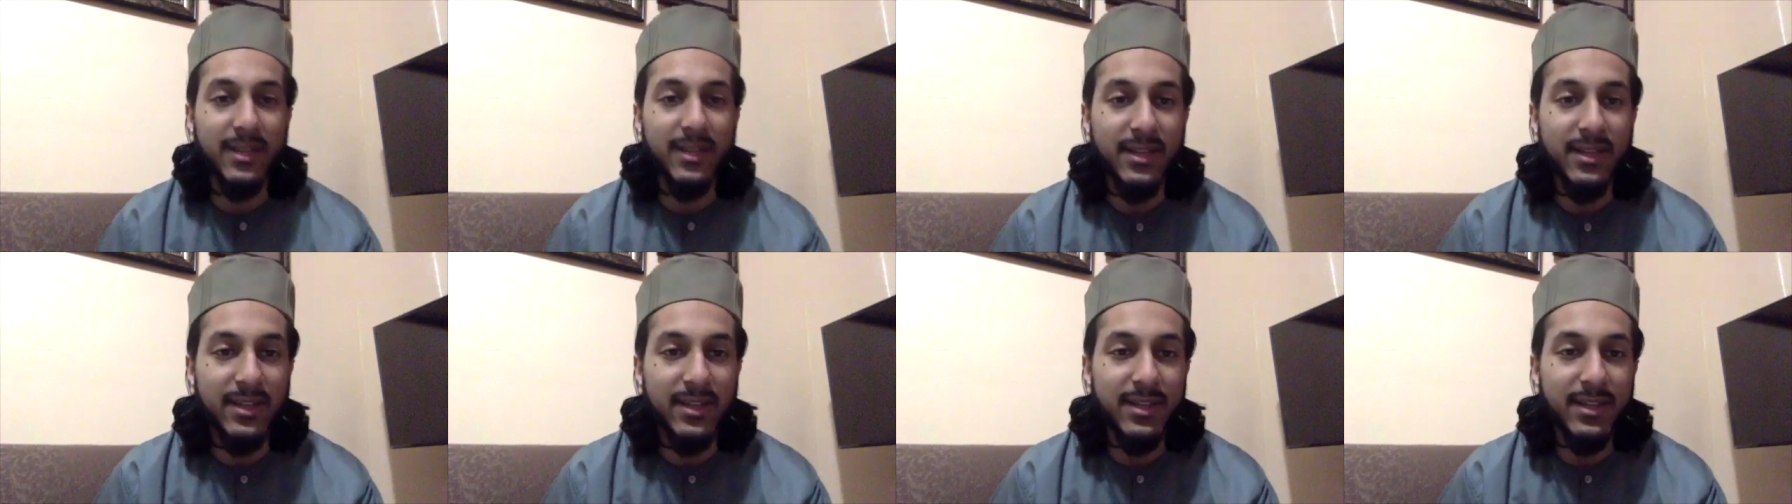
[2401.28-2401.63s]

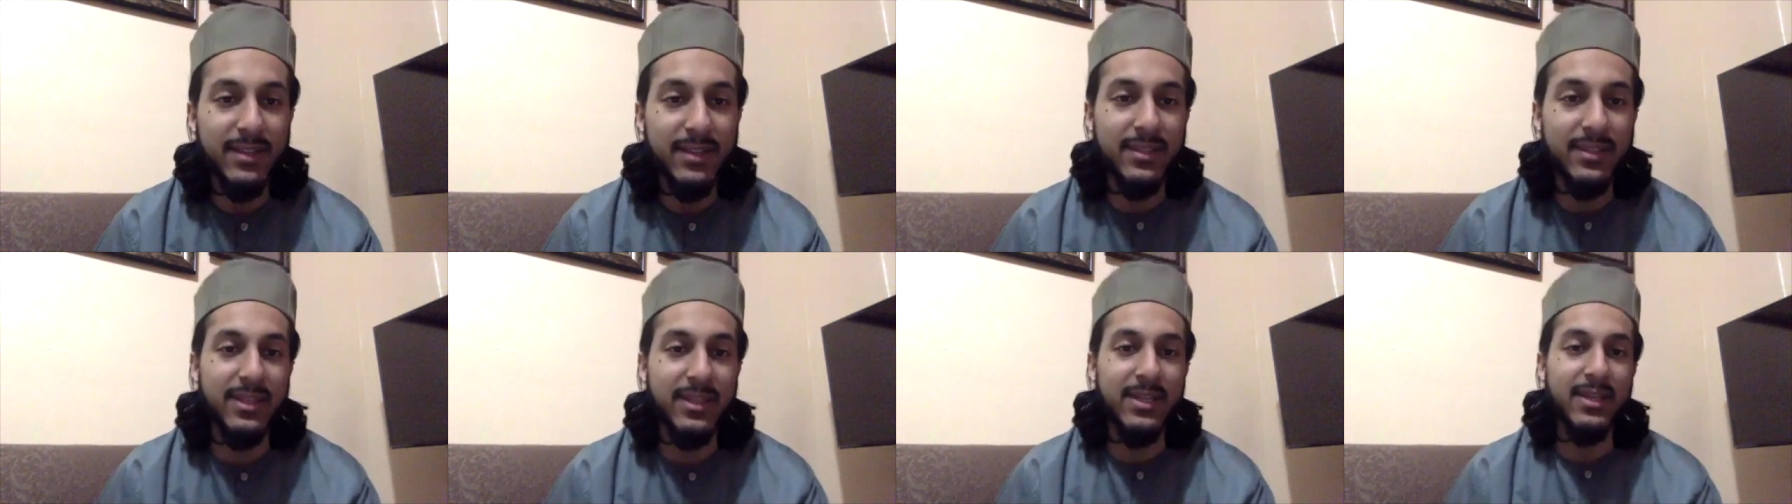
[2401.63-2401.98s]

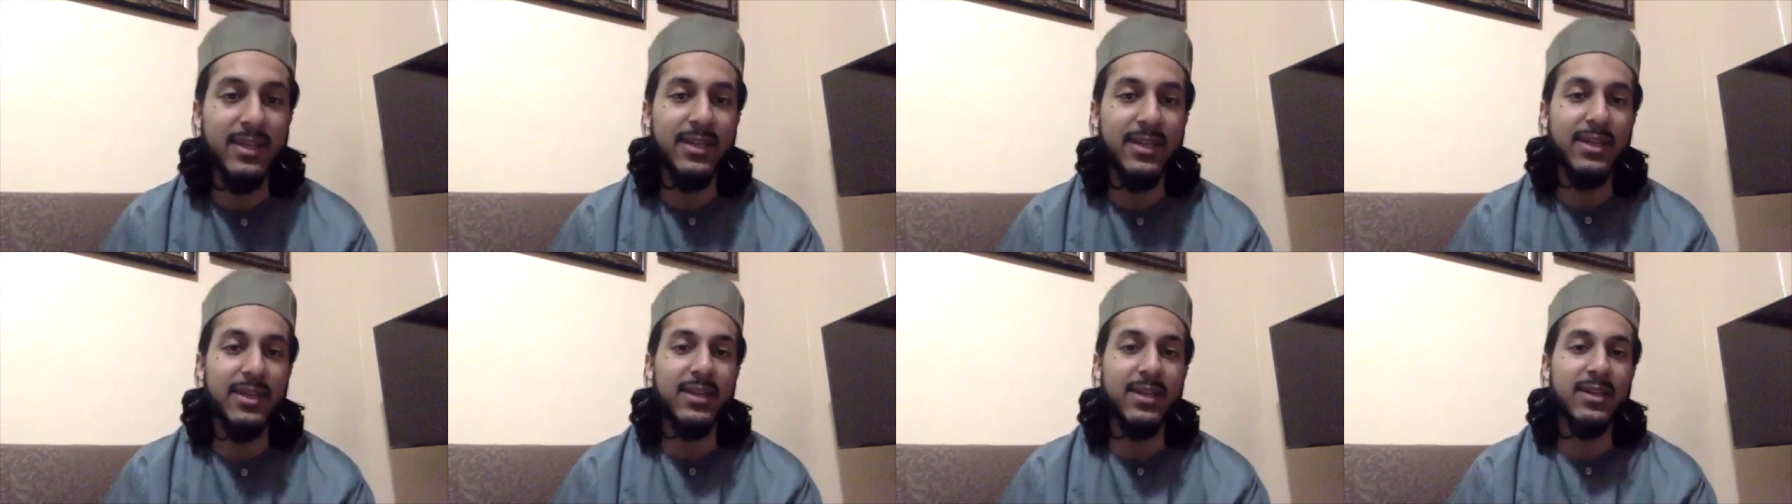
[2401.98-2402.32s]

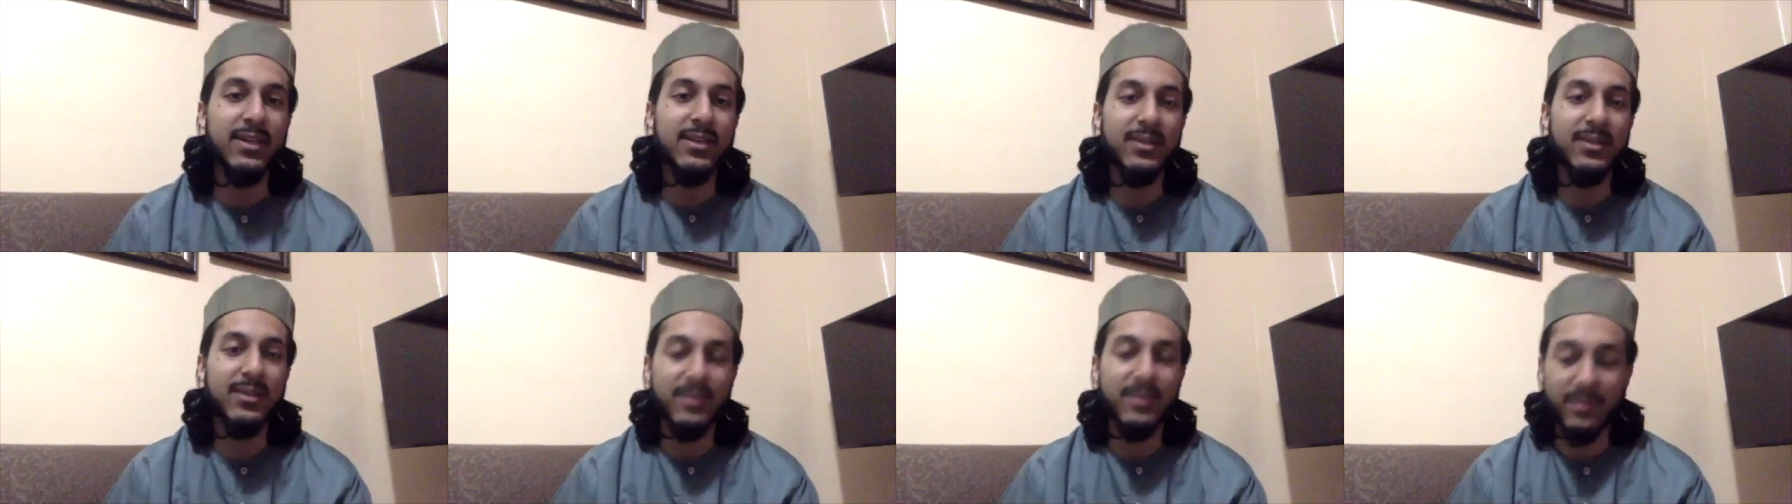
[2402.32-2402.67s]
the
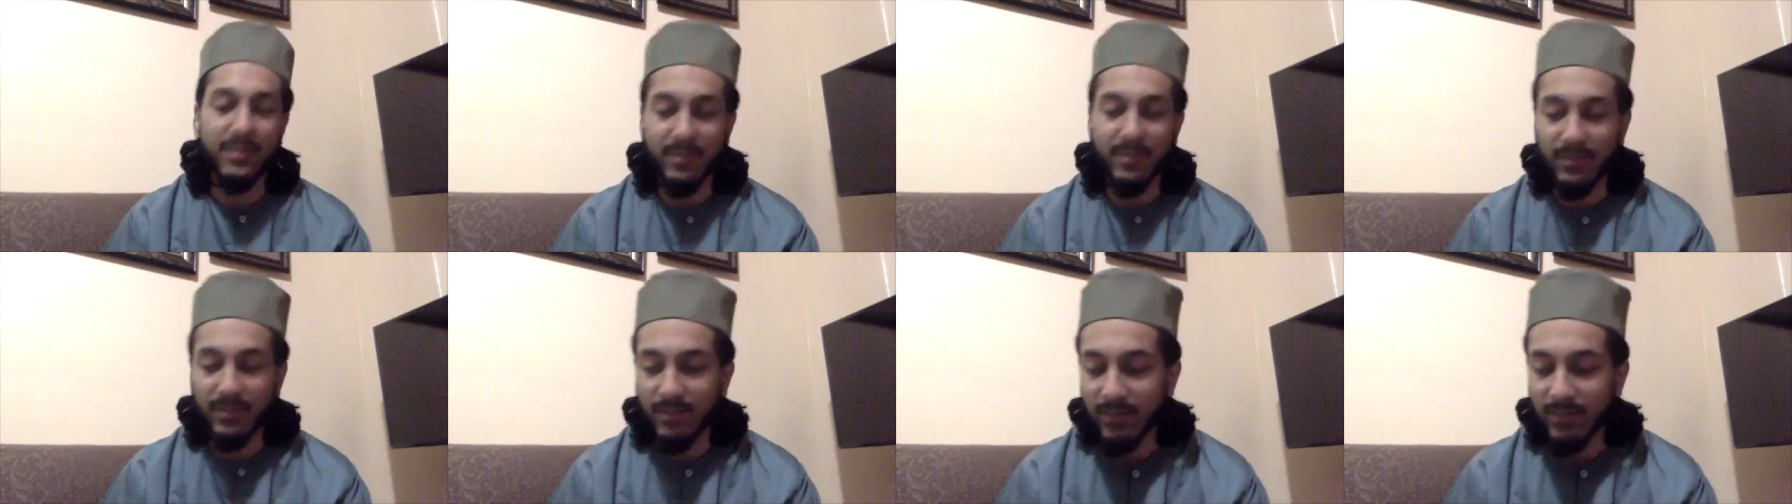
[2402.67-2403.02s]

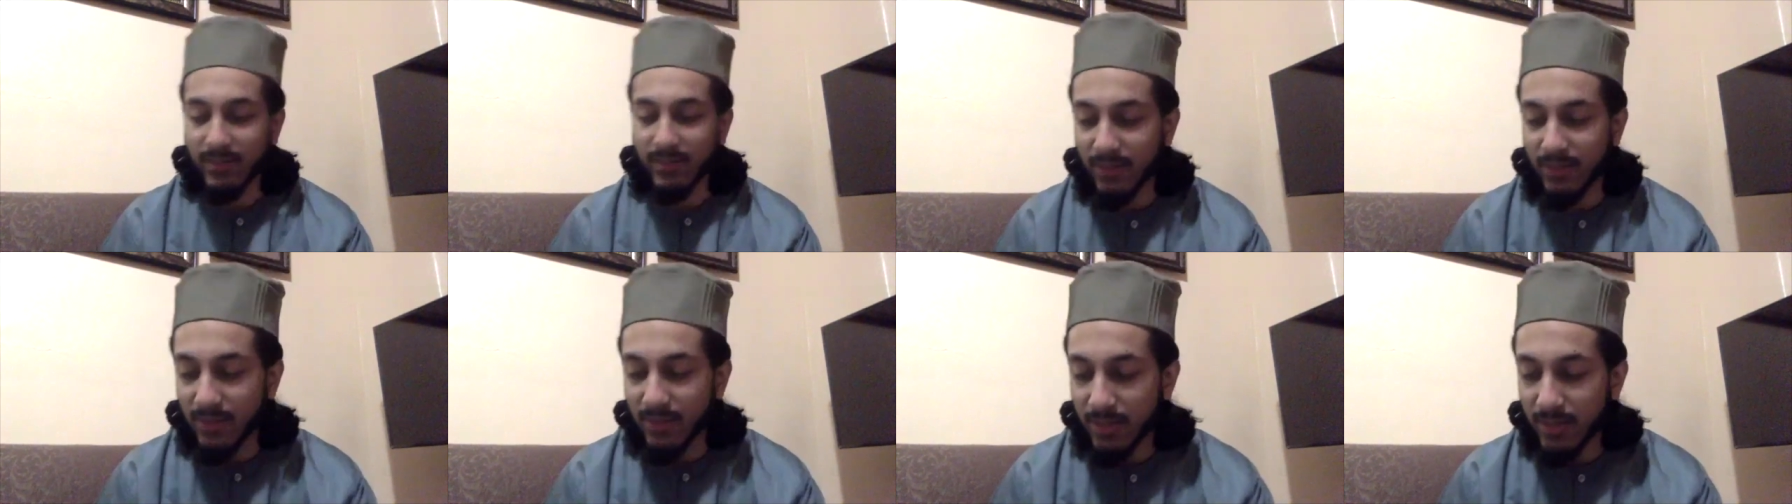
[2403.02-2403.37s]

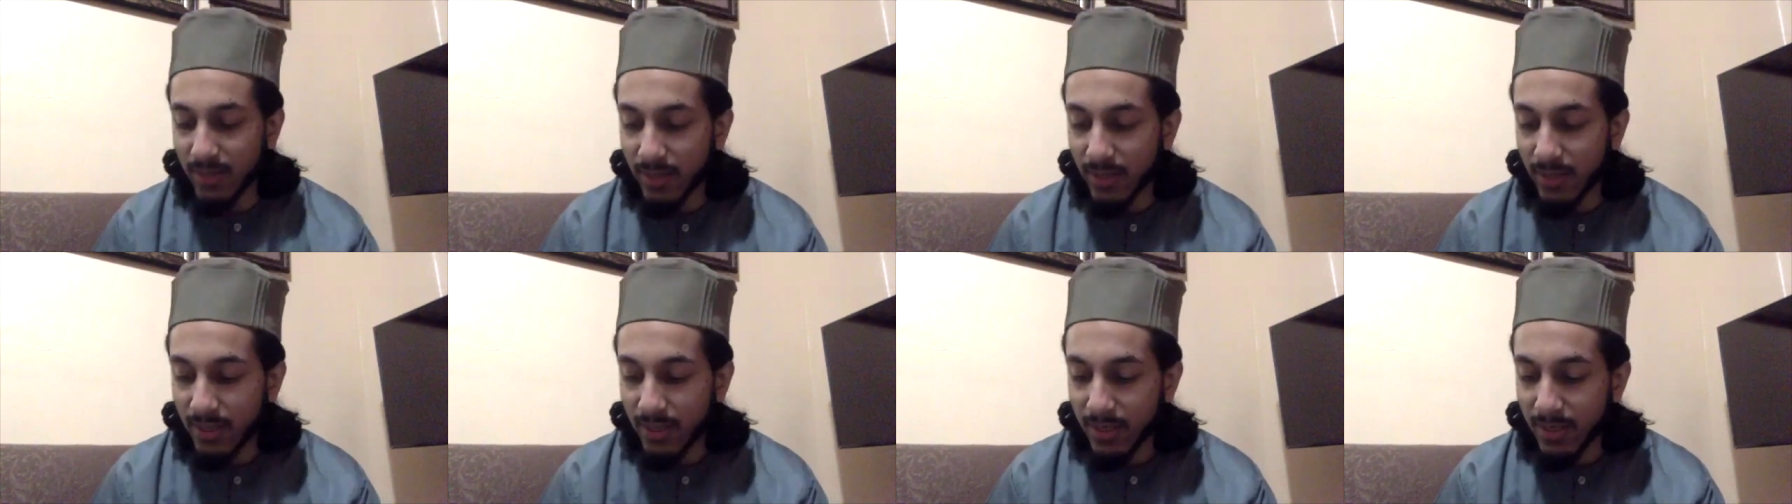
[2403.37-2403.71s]

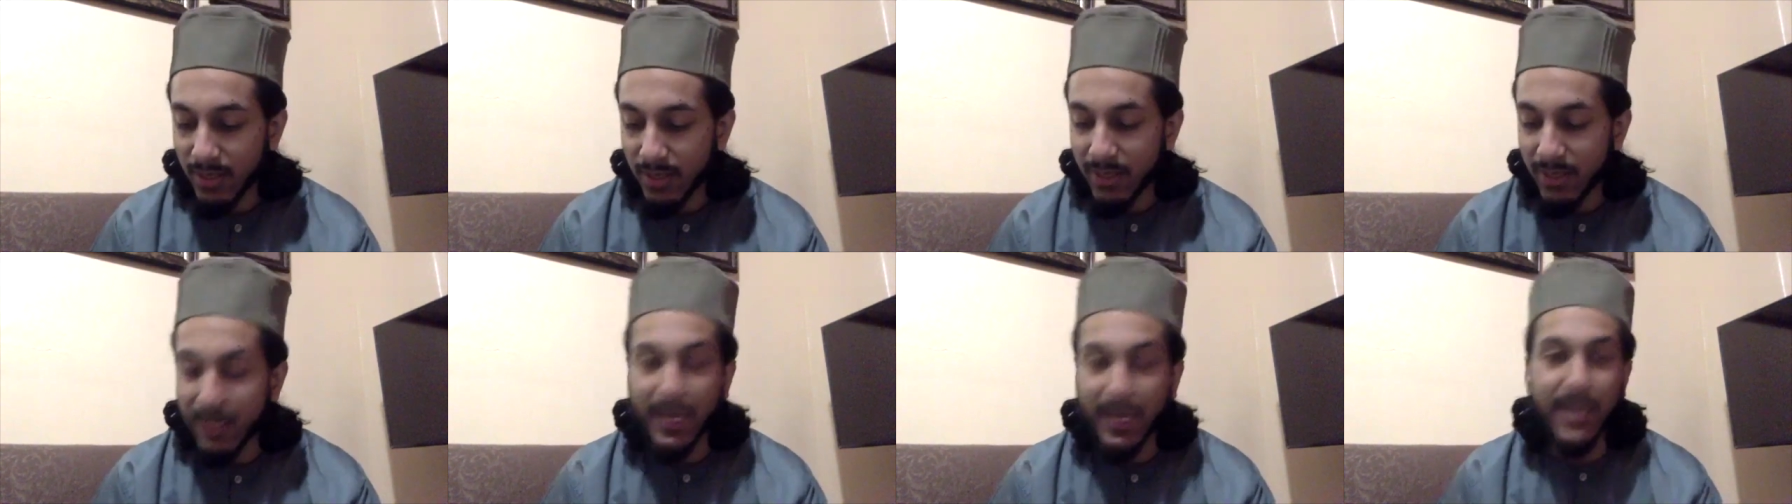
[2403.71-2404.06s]

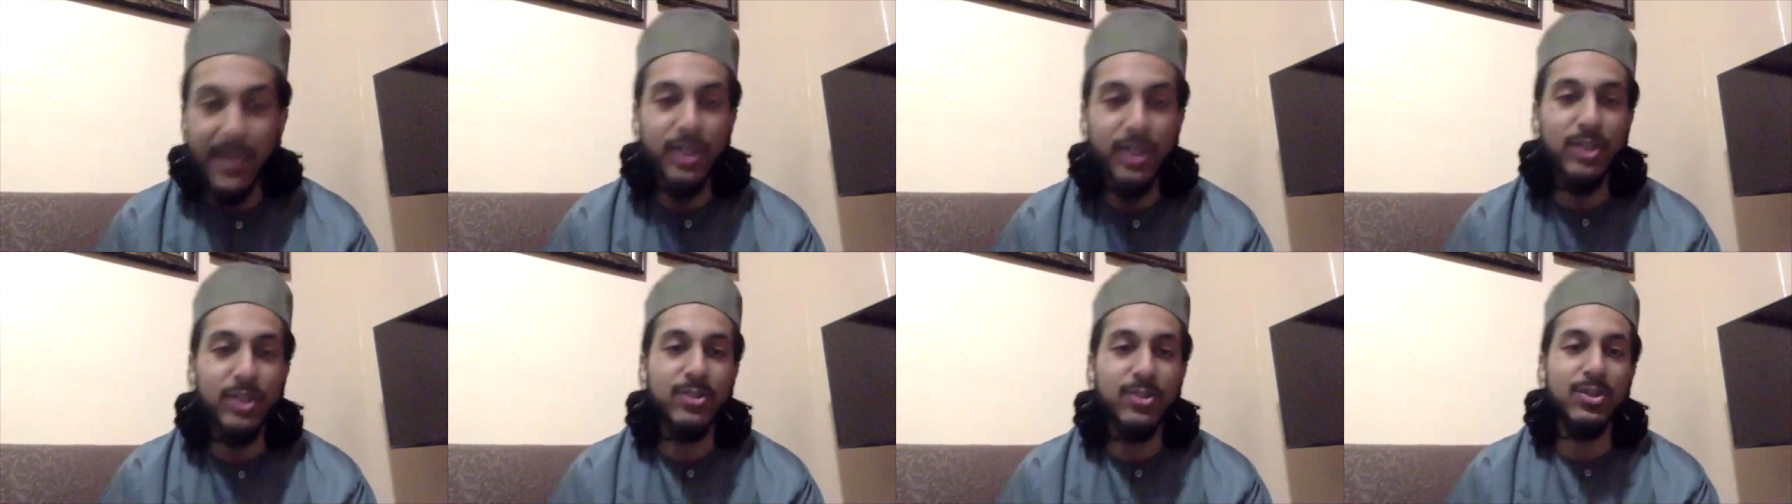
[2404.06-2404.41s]

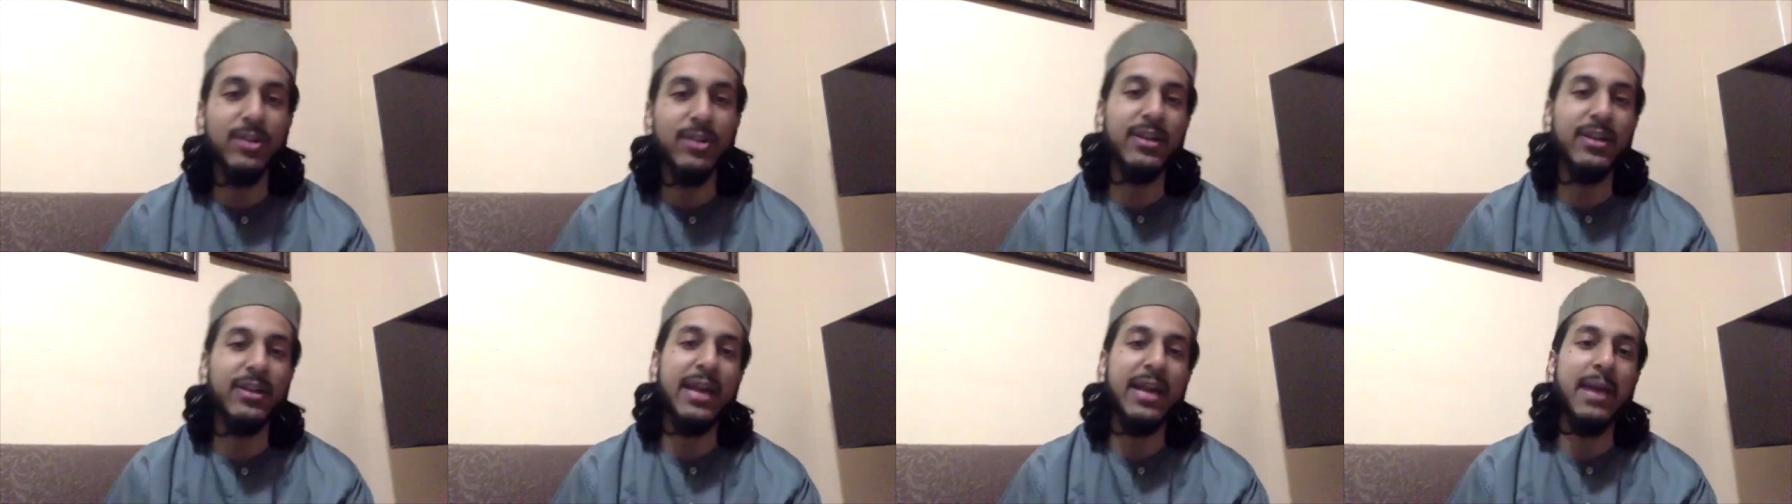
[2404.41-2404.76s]
negation
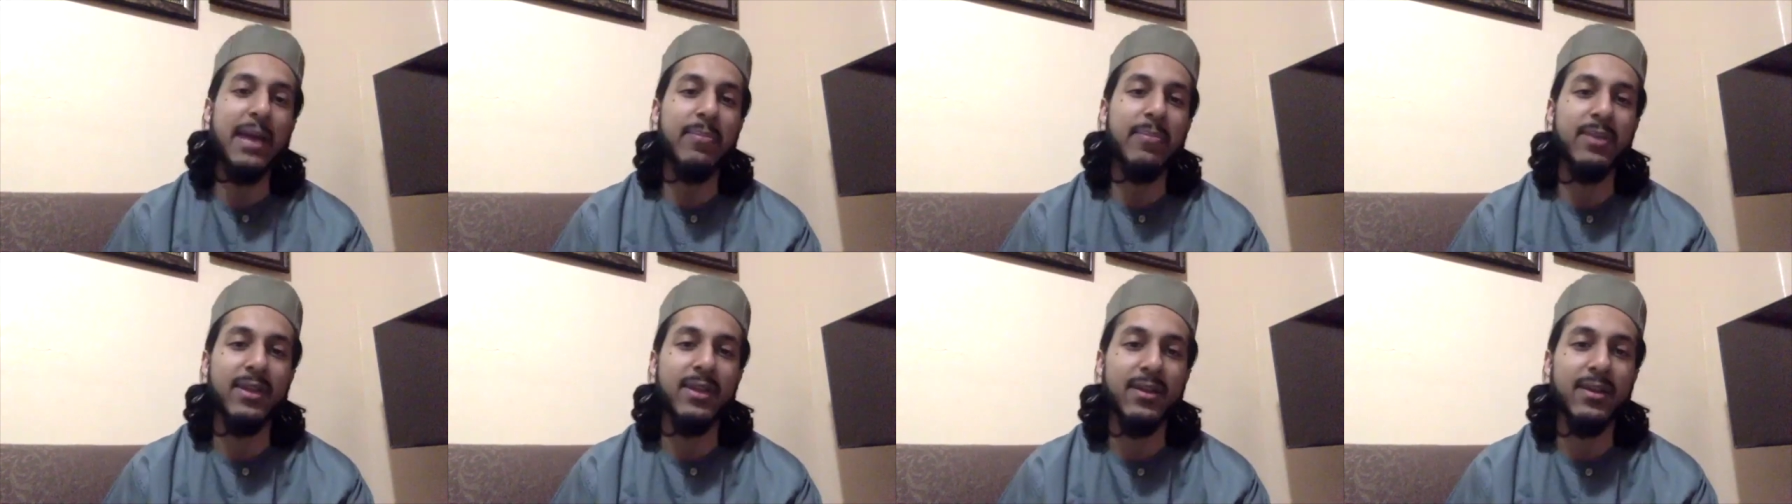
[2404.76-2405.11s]
started
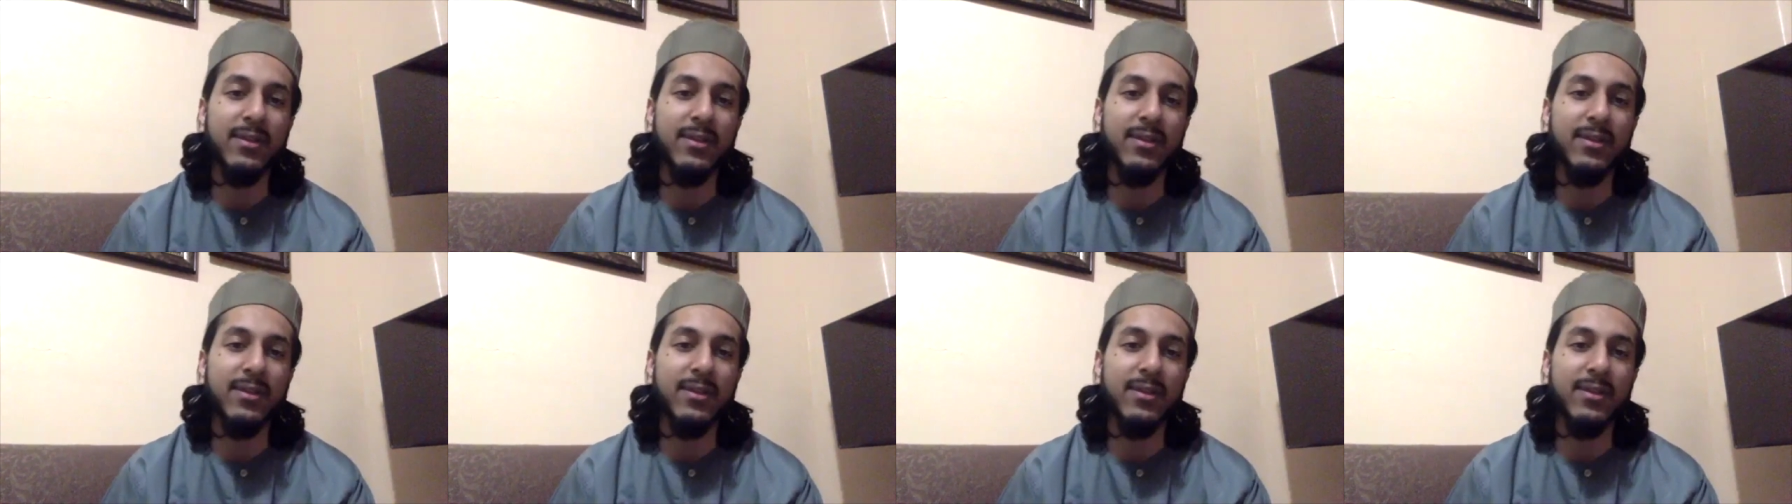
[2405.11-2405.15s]
happening.